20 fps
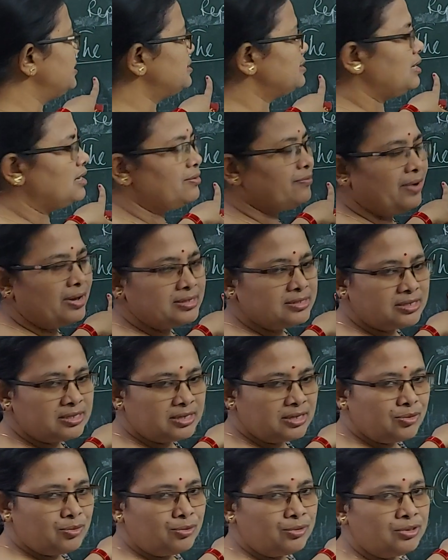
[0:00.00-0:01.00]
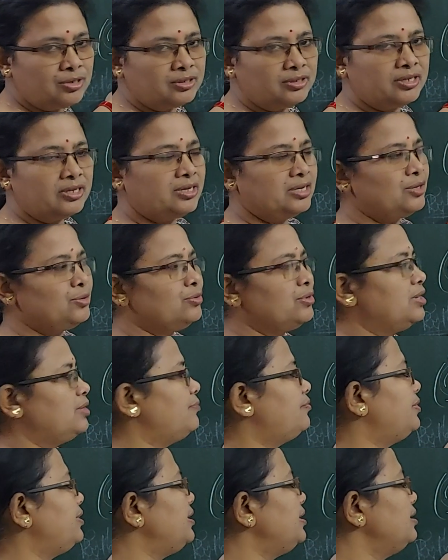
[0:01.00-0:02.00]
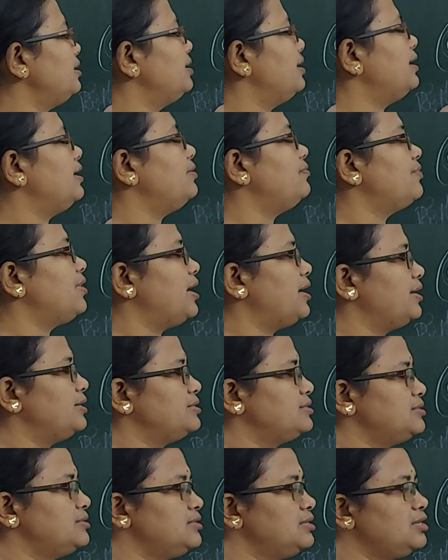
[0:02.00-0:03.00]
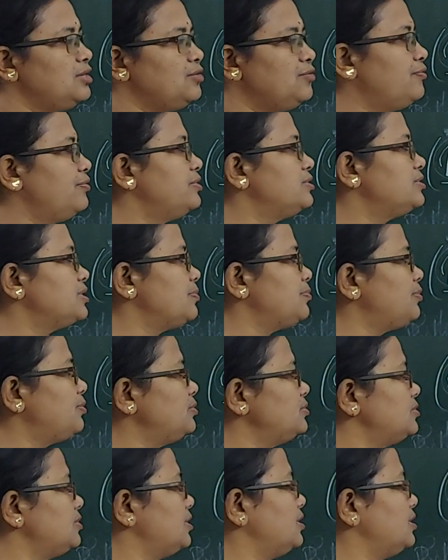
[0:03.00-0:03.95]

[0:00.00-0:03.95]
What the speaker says: is advising you, then you can bring advised. If suppose